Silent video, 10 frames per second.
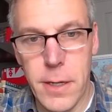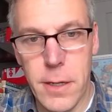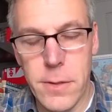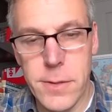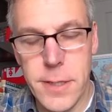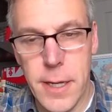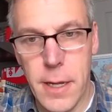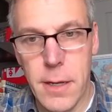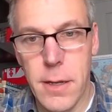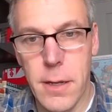to
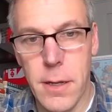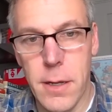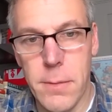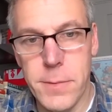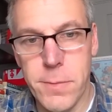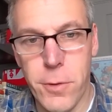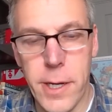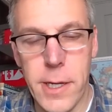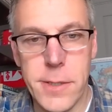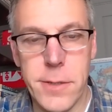understand
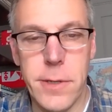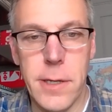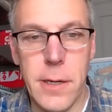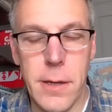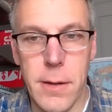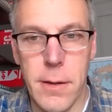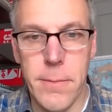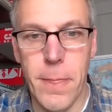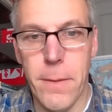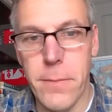sporting history,
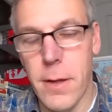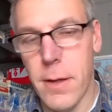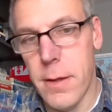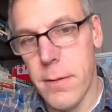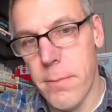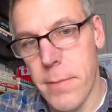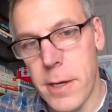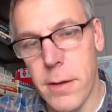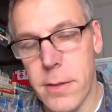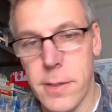
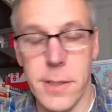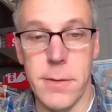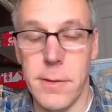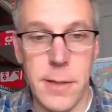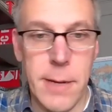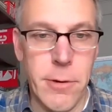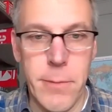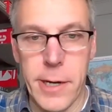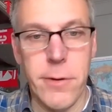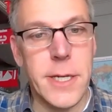the labor
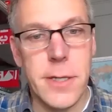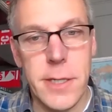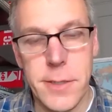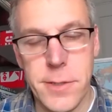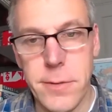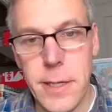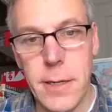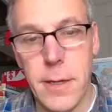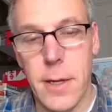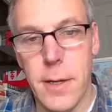migration history,
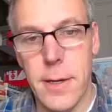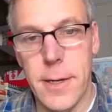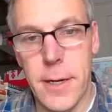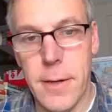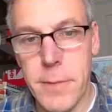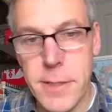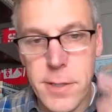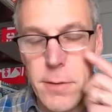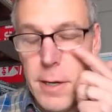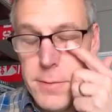and
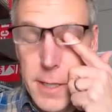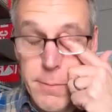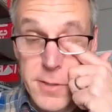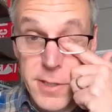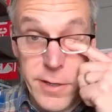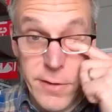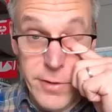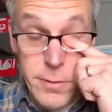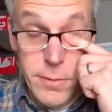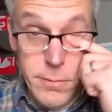so I was able to
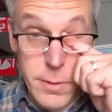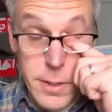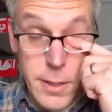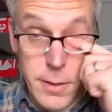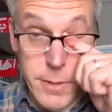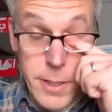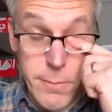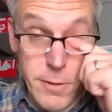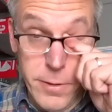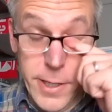interview a
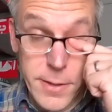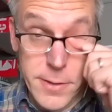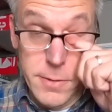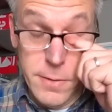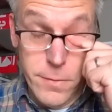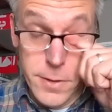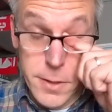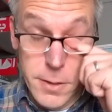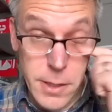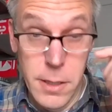number of players who
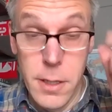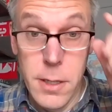unfortunately